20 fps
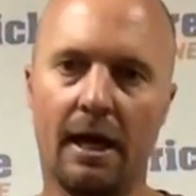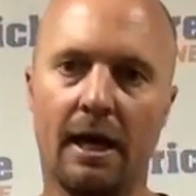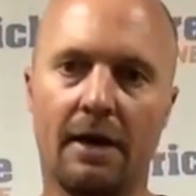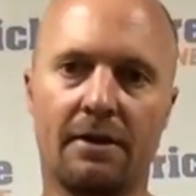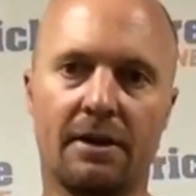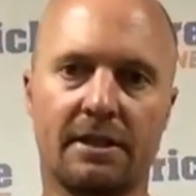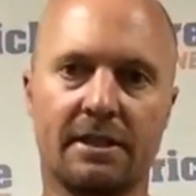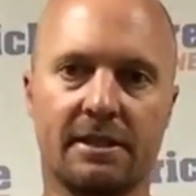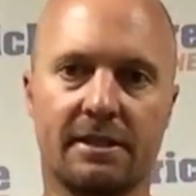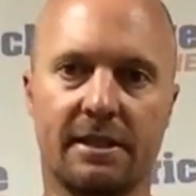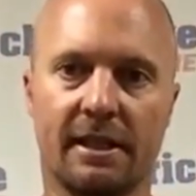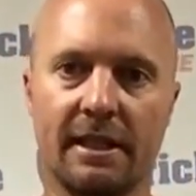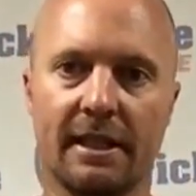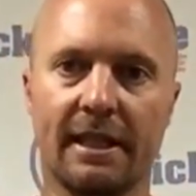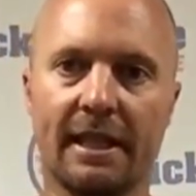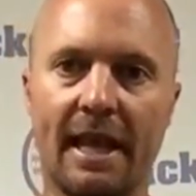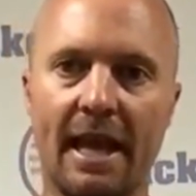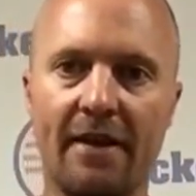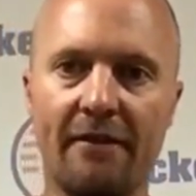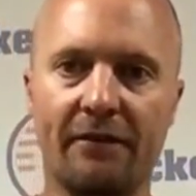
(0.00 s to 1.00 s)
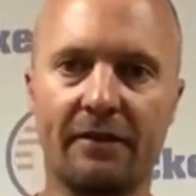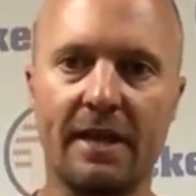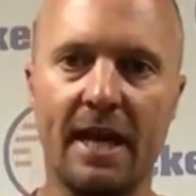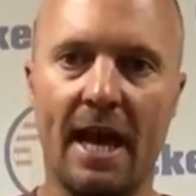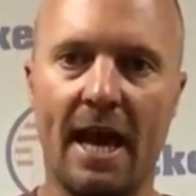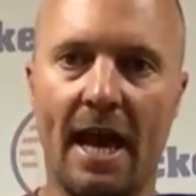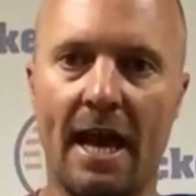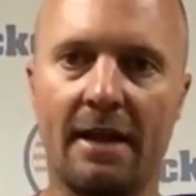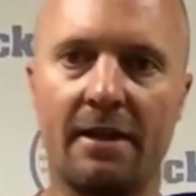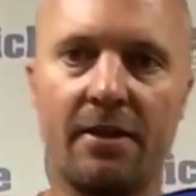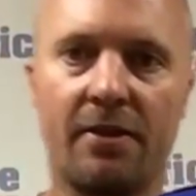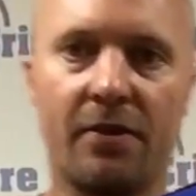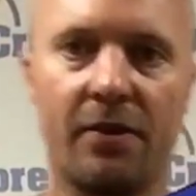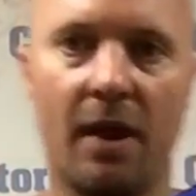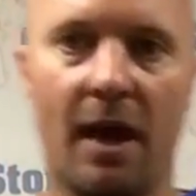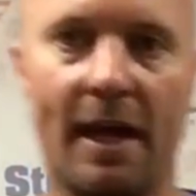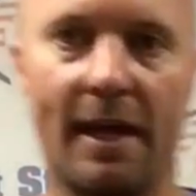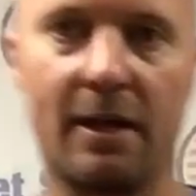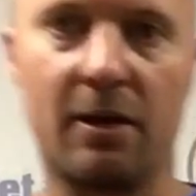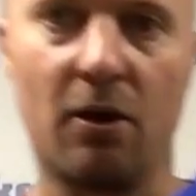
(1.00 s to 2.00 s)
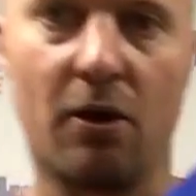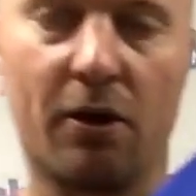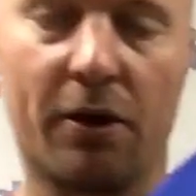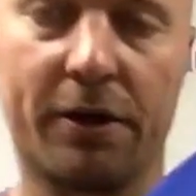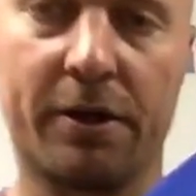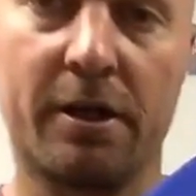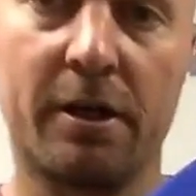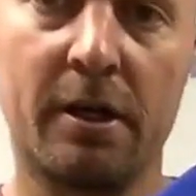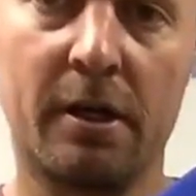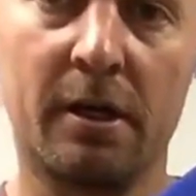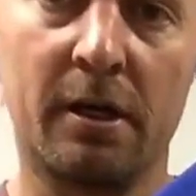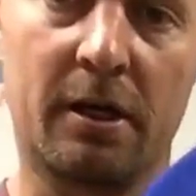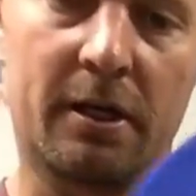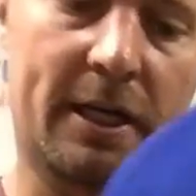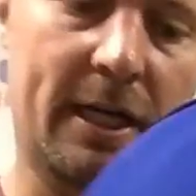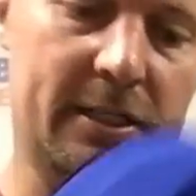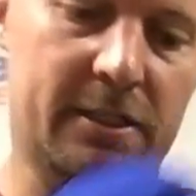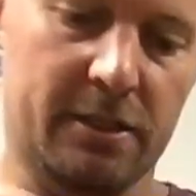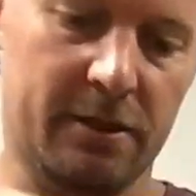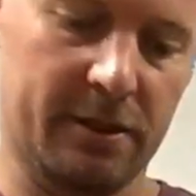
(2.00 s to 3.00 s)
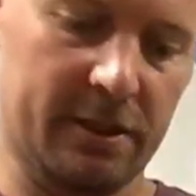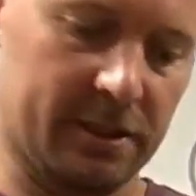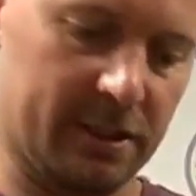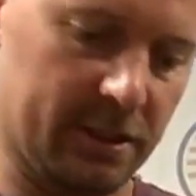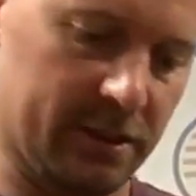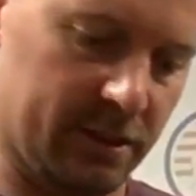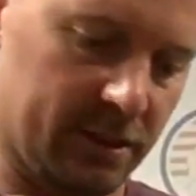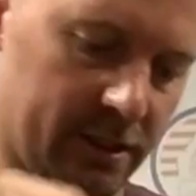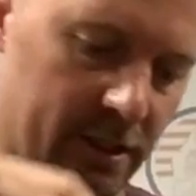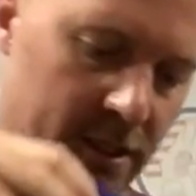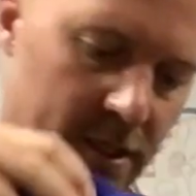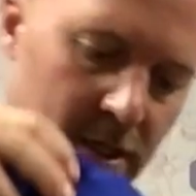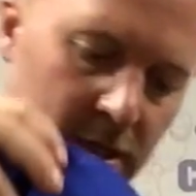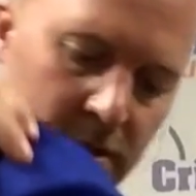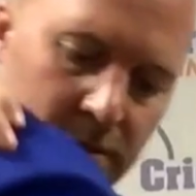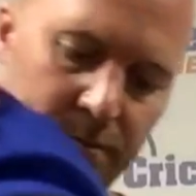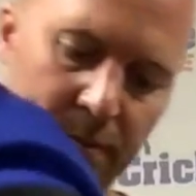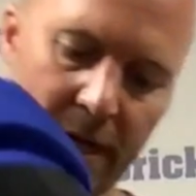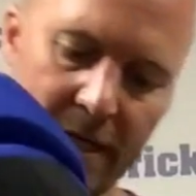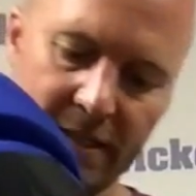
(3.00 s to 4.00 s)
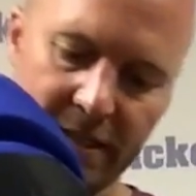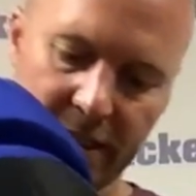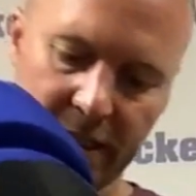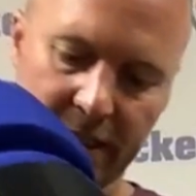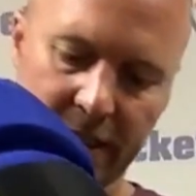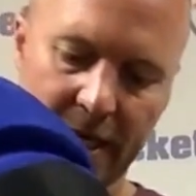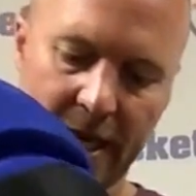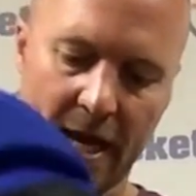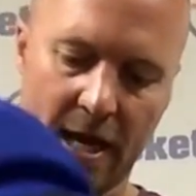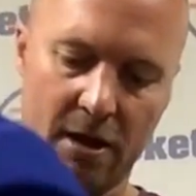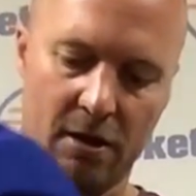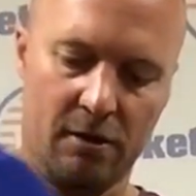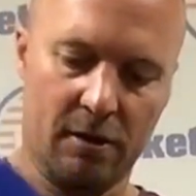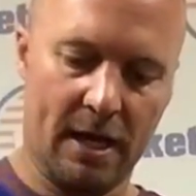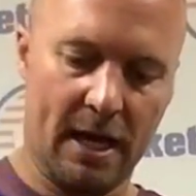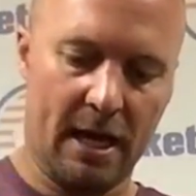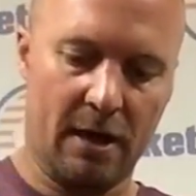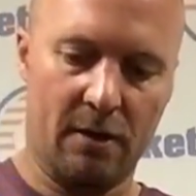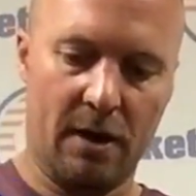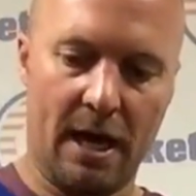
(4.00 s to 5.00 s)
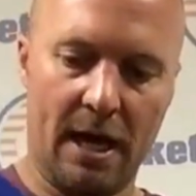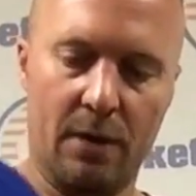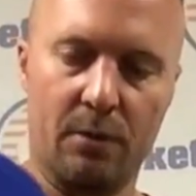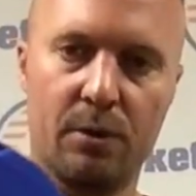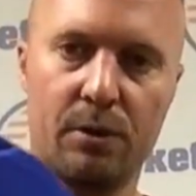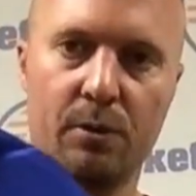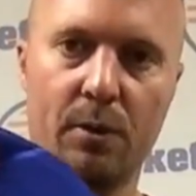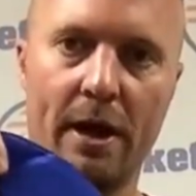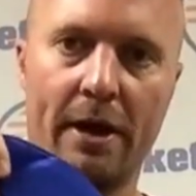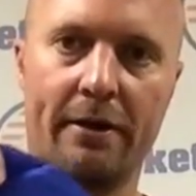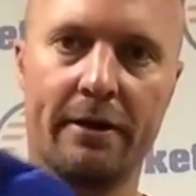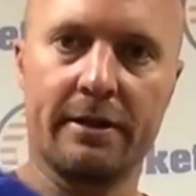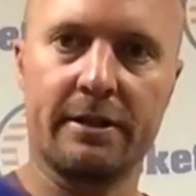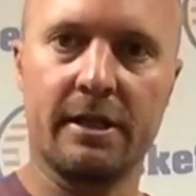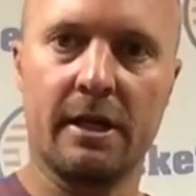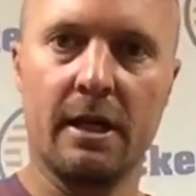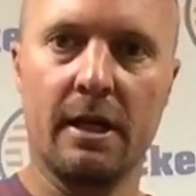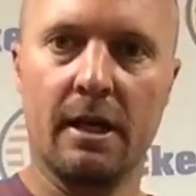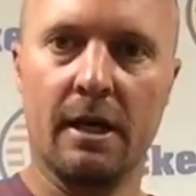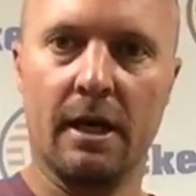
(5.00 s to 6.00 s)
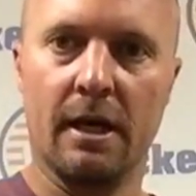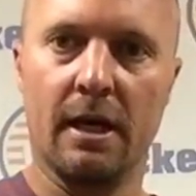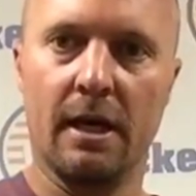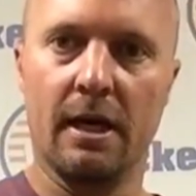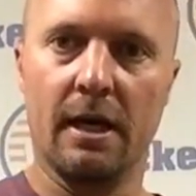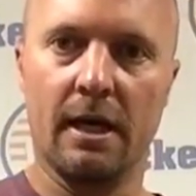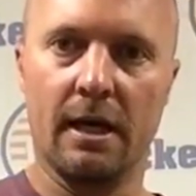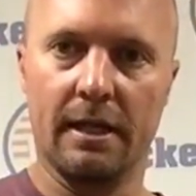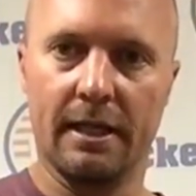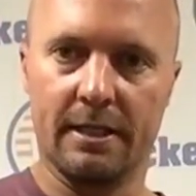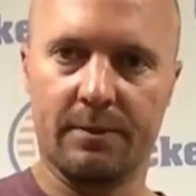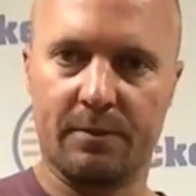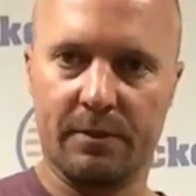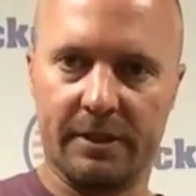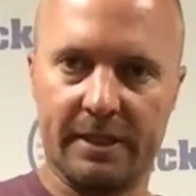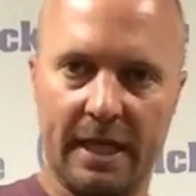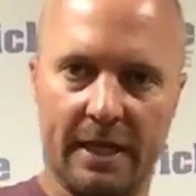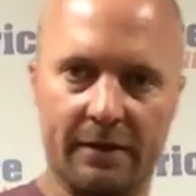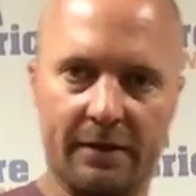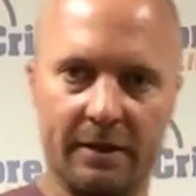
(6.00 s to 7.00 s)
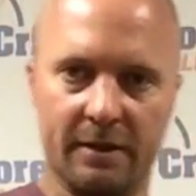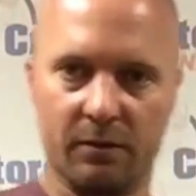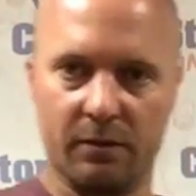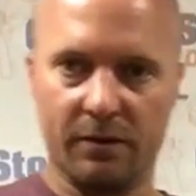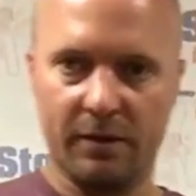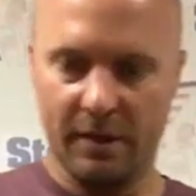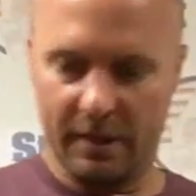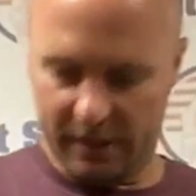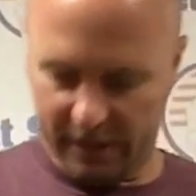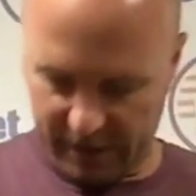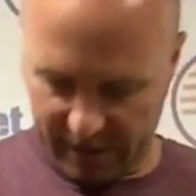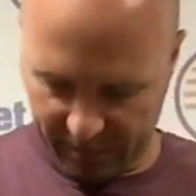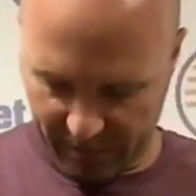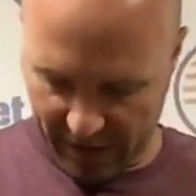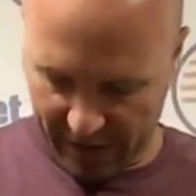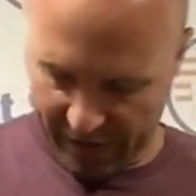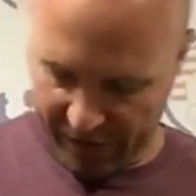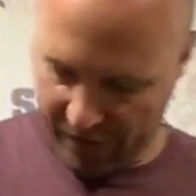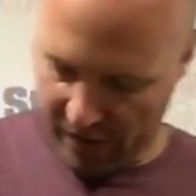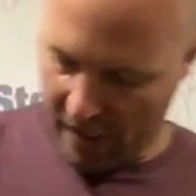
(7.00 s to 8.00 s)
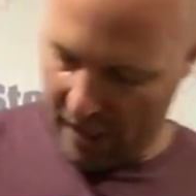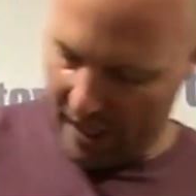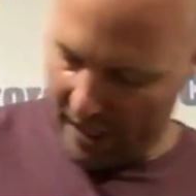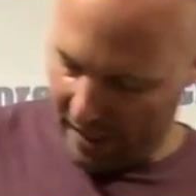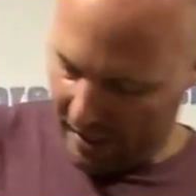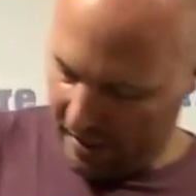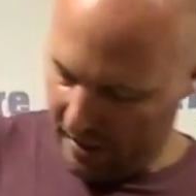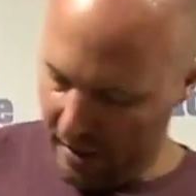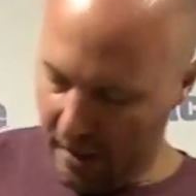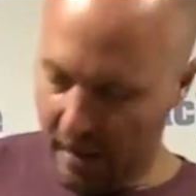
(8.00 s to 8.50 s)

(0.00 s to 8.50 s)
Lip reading: This is the left hand thigh guard. Okay, so this is basically how I would wear it. Let's pretend this is my thigh.